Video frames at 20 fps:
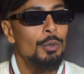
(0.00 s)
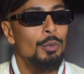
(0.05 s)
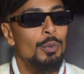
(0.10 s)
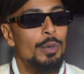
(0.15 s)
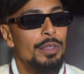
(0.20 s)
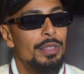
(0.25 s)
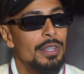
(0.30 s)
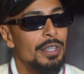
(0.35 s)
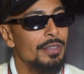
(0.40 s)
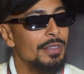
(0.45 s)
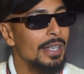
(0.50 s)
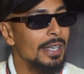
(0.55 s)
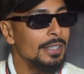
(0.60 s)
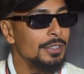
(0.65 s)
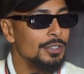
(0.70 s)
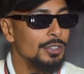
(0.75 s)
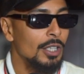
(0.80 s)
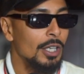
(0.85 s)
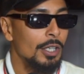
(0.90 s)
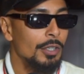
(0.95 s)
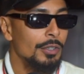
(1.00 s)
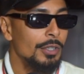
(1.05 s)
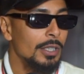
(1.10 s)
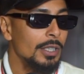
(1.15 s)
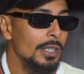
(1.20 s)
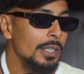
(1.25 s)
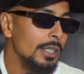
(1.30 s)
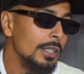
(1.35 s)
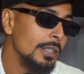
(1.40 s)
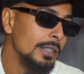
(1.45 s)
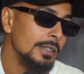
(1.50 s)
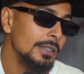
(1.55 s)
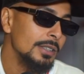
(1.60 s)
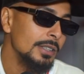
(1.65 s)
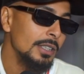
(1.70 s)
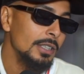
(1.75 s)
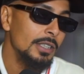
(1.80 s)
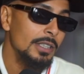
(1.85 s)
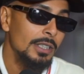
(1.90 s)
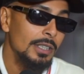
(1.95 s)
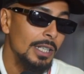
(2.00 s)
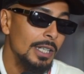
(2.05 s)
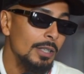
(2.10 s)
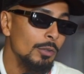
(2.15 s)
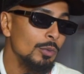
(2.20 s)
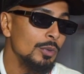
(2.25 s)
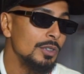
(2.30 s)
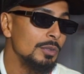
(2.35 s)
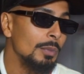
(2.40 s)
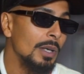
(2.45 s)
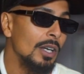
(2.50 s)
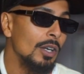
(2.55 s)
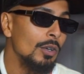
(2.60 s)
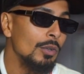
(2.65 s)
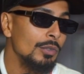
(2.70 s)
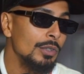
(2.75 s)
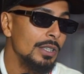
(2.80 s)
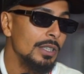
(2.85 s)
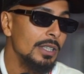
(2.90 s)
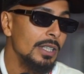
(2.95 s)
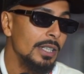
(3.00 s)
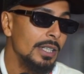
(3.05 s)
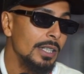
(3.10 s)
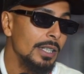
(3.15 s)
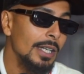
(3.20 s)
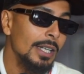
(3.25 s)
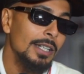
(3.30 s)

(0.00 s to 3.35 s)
within that genre in the city, and that was my only thing.